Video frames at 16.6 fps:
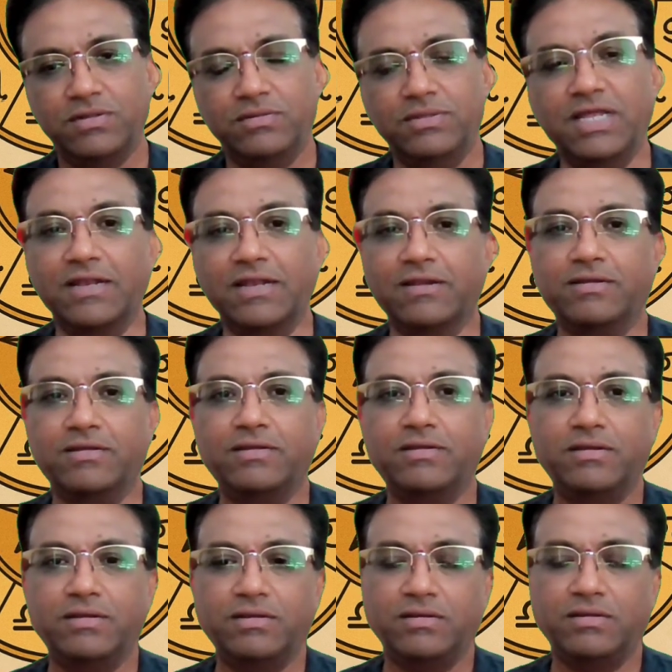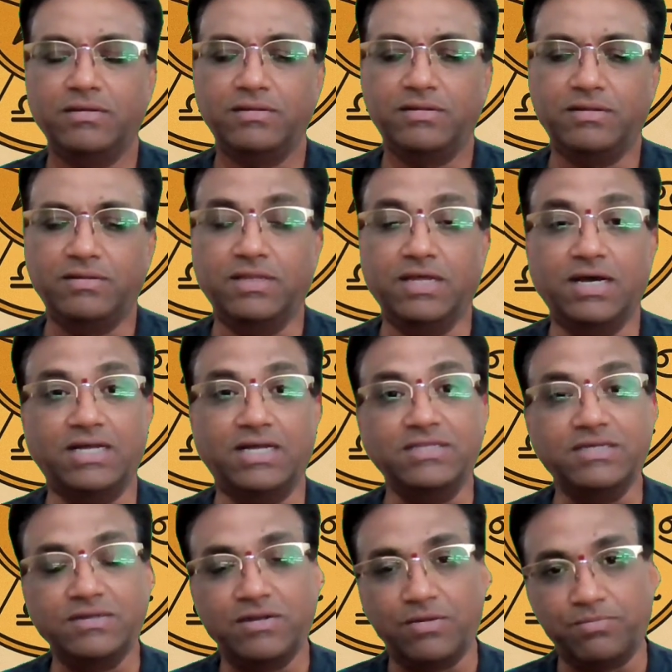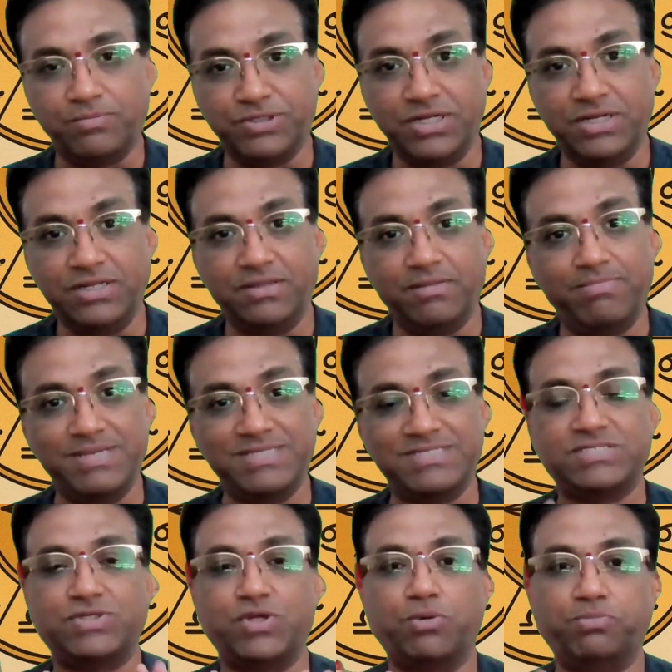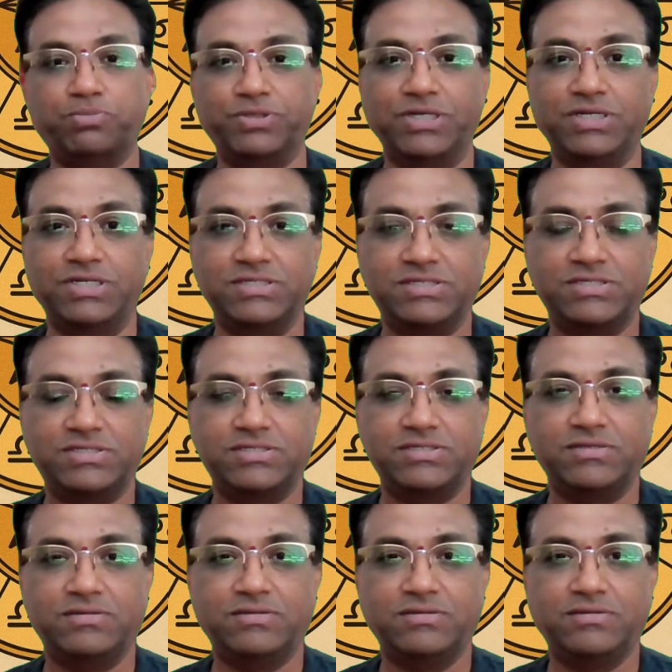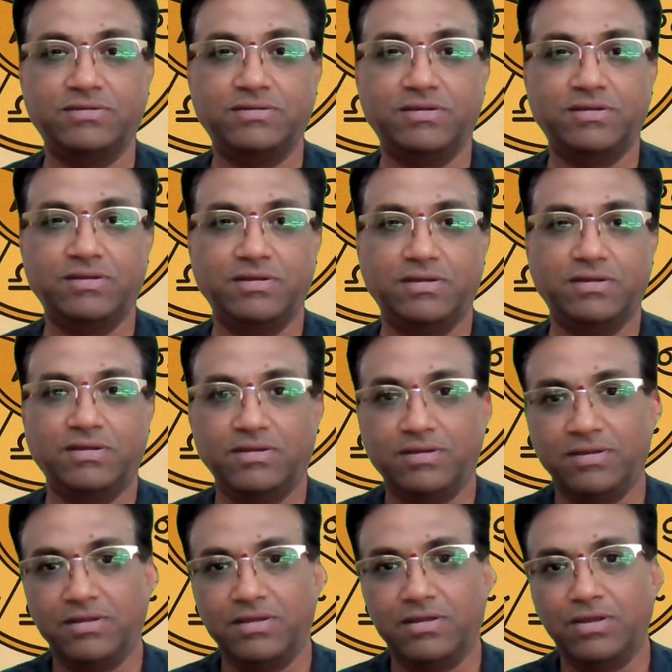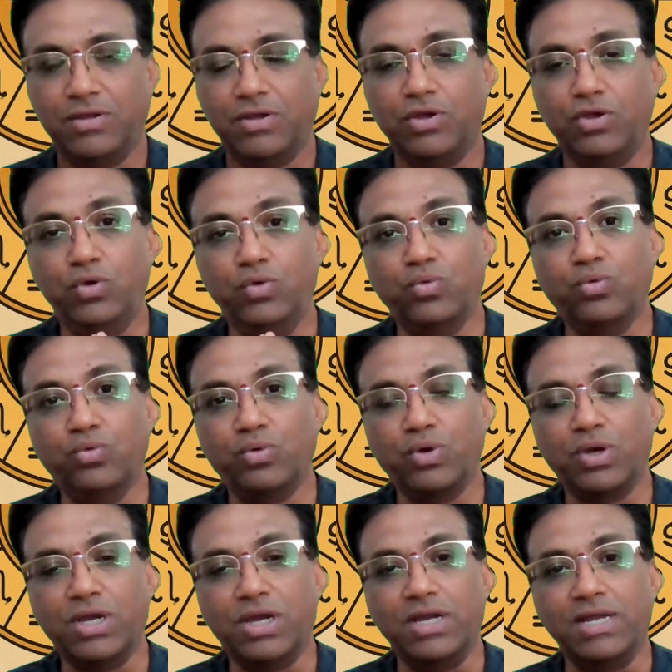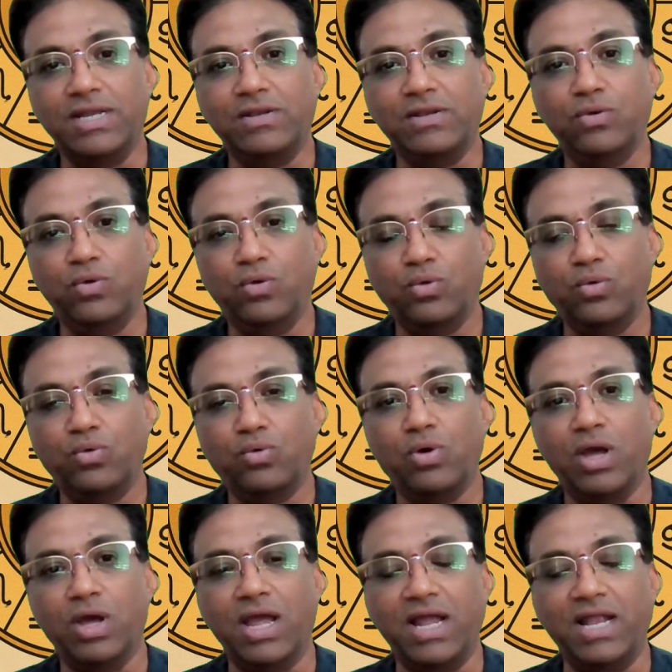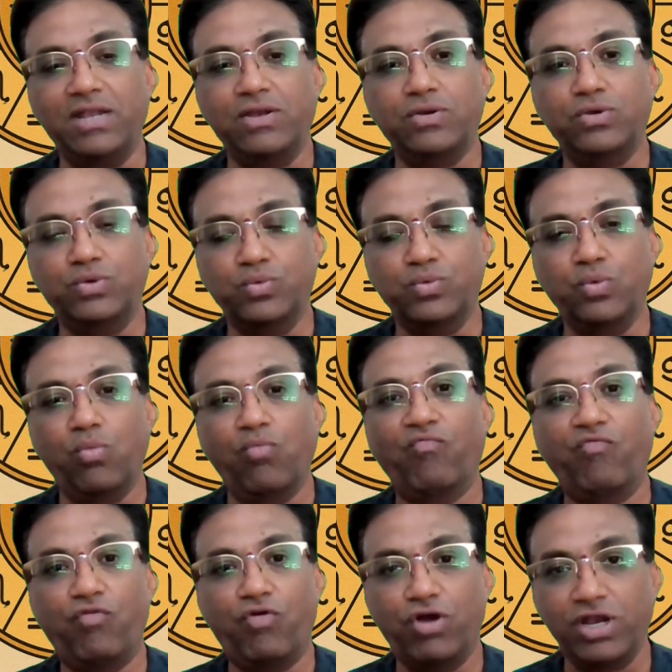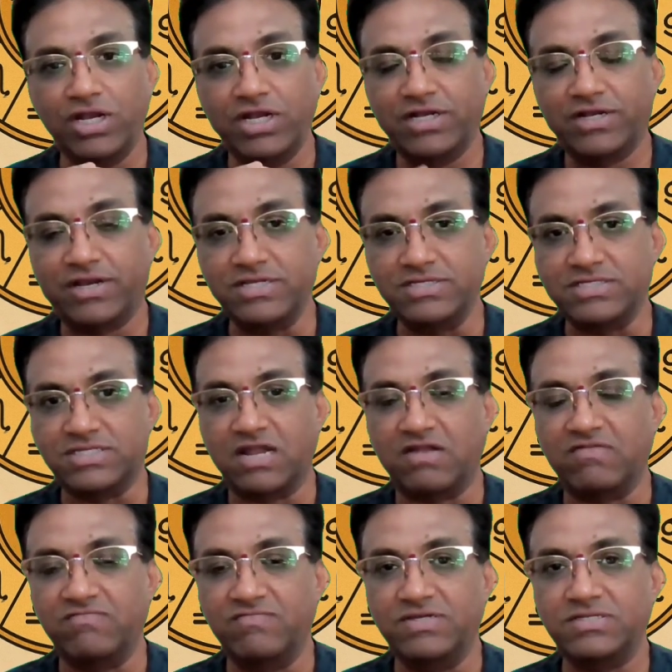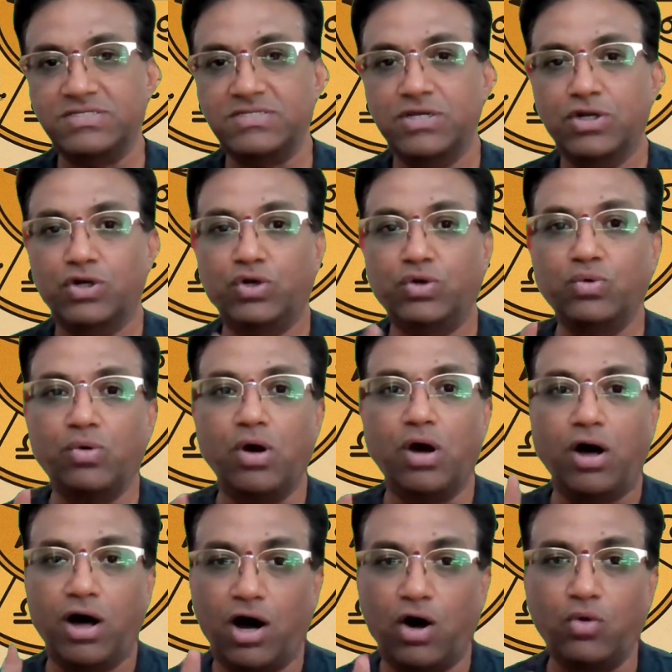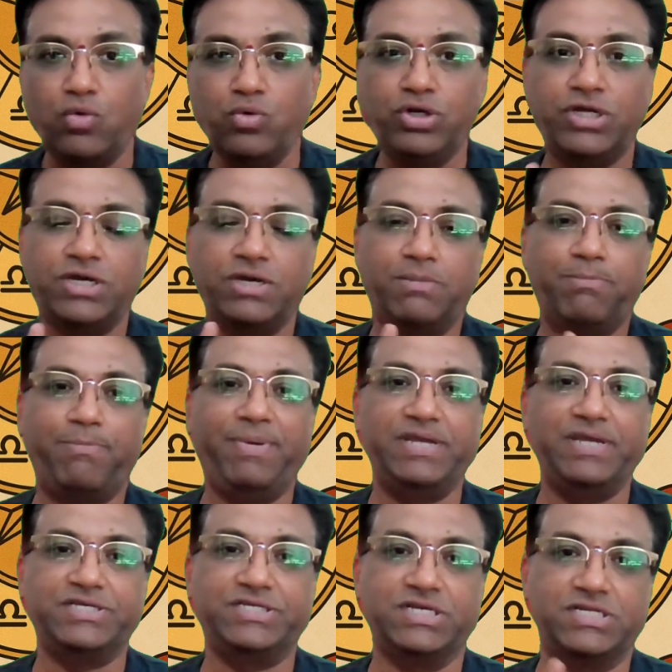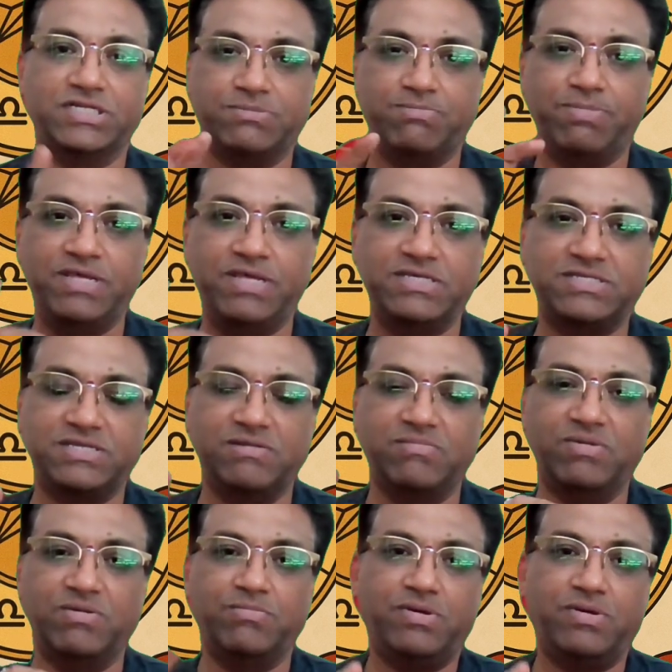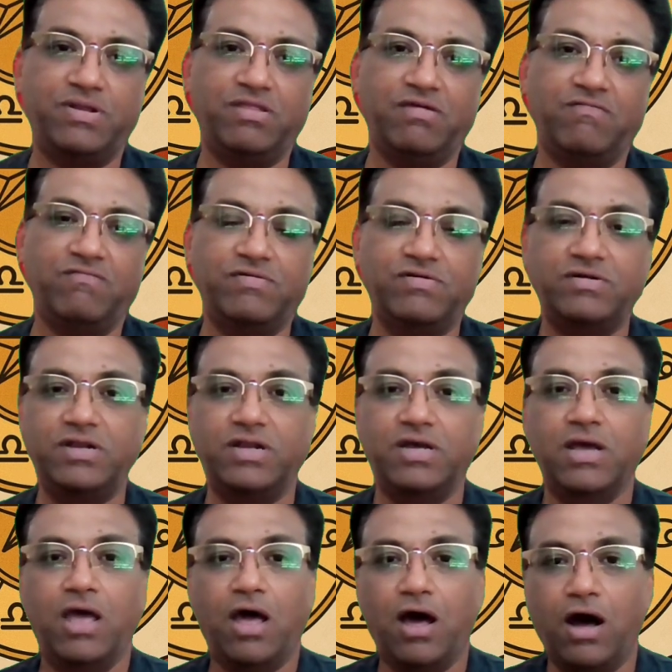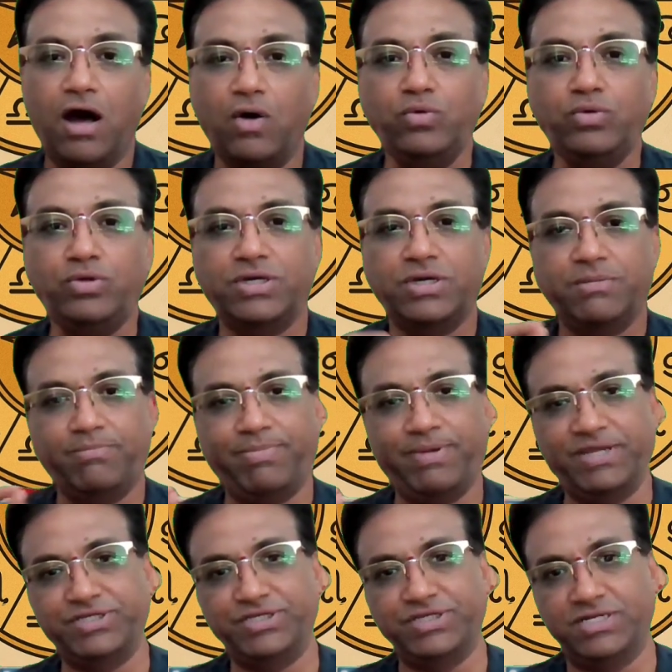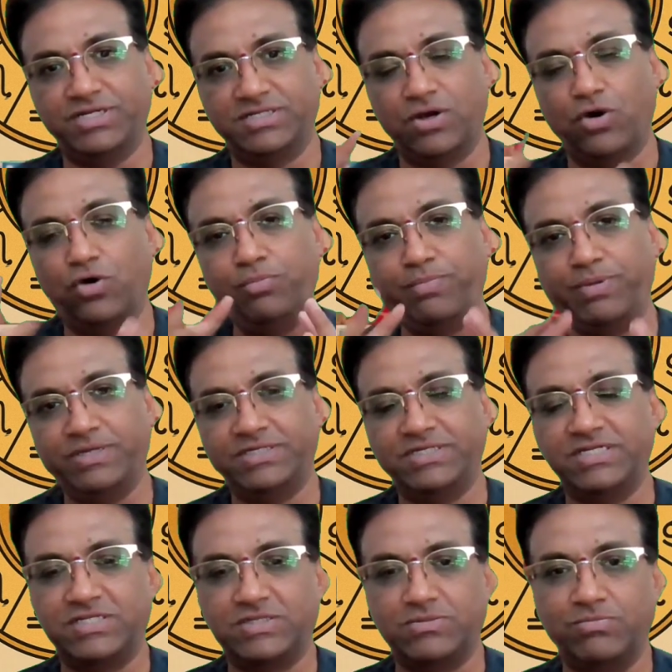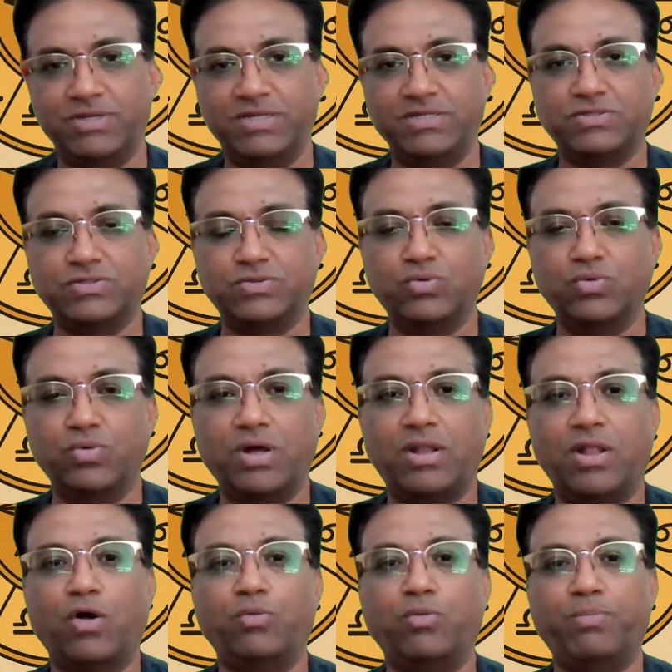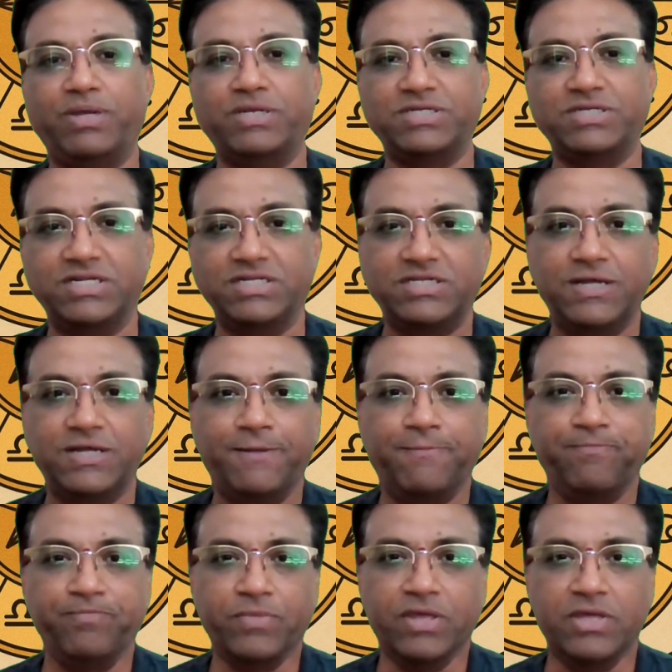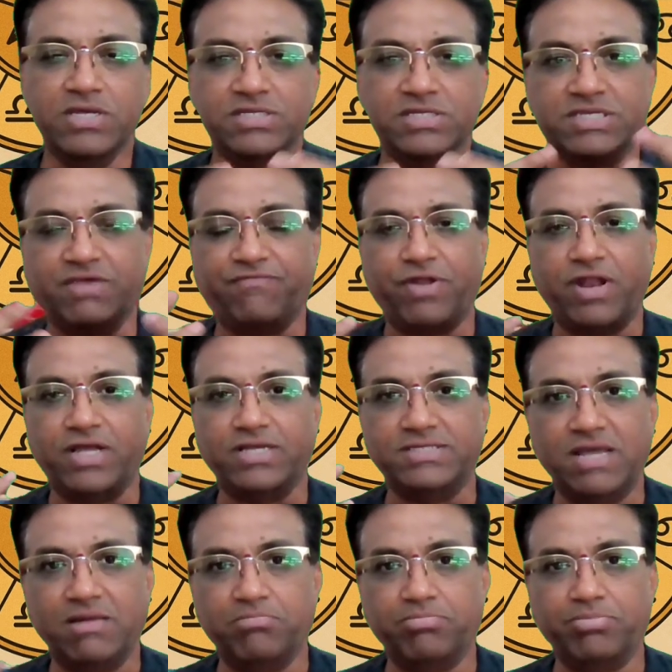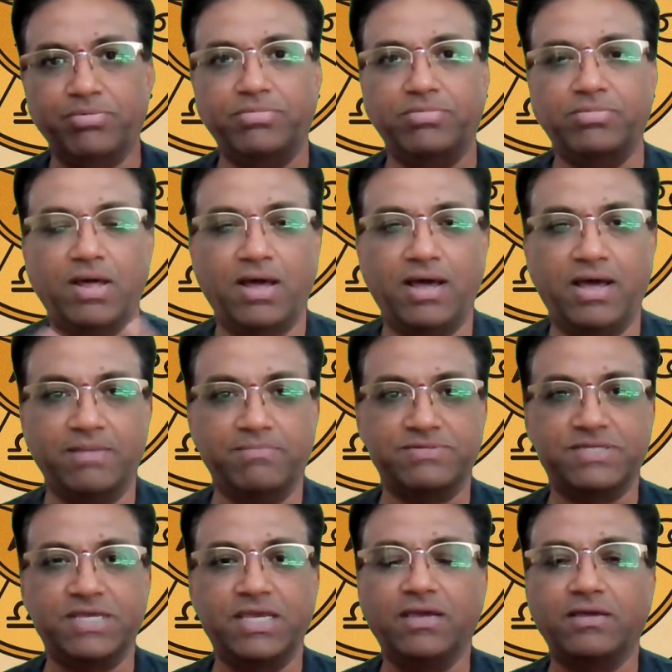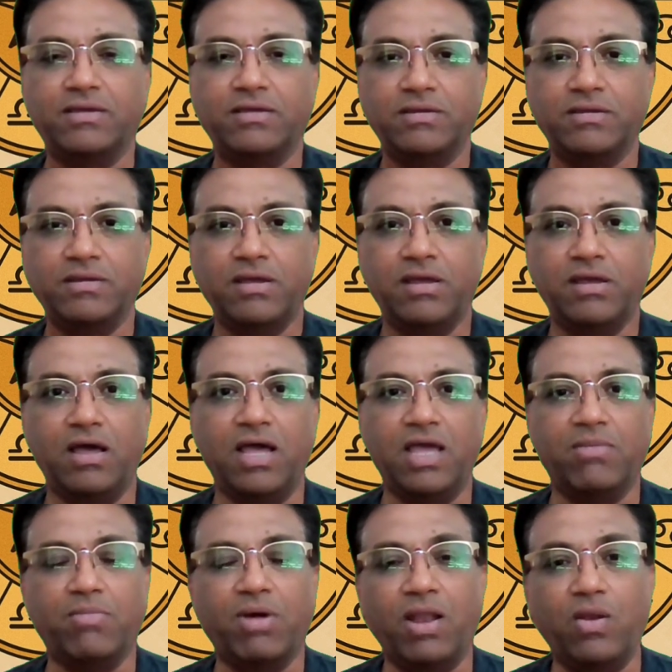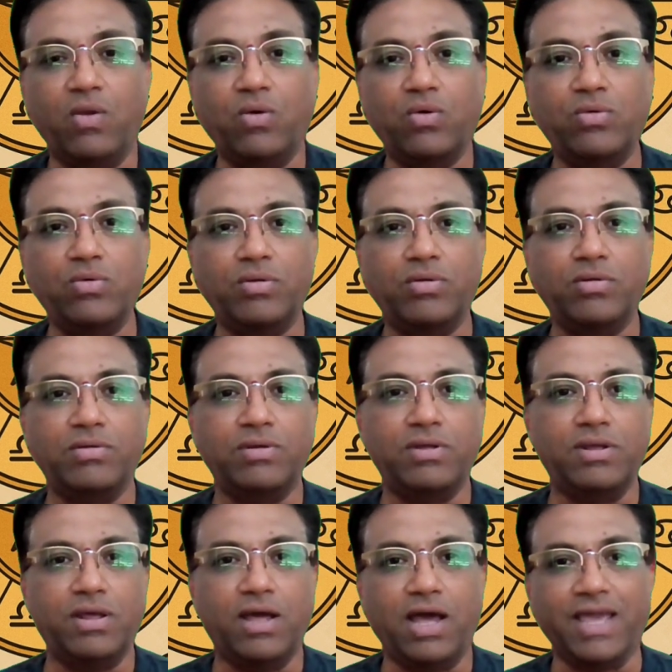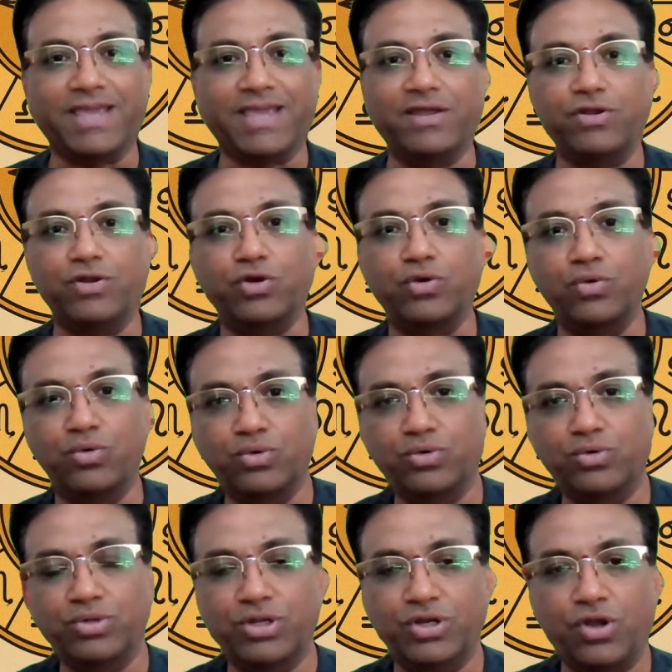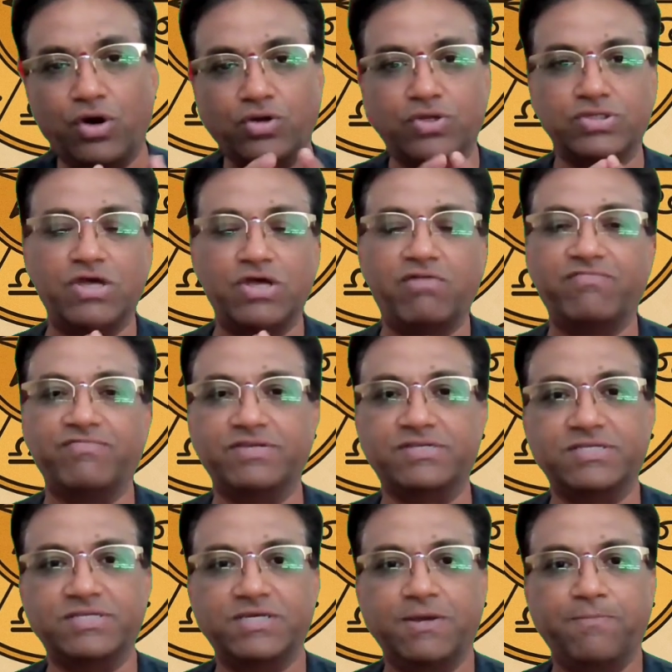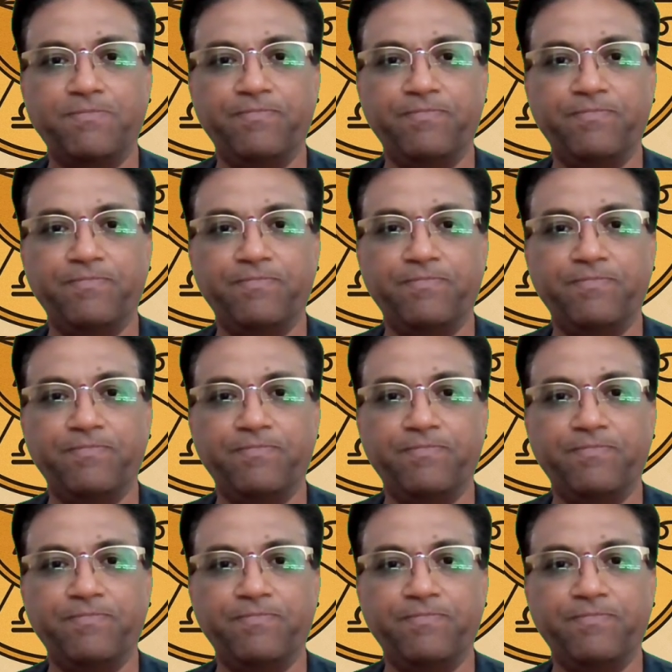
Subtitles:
Then the other option, the best option is you can go and do voluntary service to outpatients. Please remember the word outpatients. Outpatients means who are outpatients? Say, for example, I'm sick, I'm alone, I cannot go to the doctor's office,